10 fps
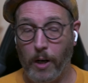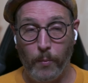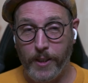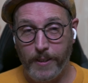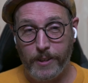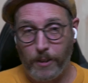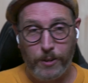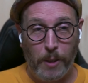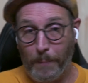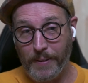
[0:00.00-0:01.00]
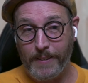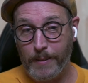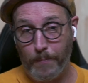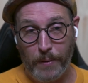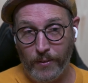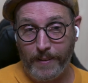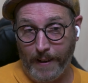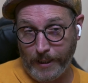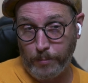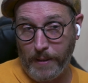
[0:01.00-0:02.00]
Are we going to start jumping into building
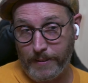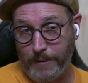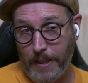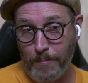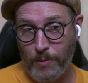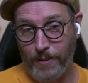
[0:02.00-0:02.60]
Xbox games?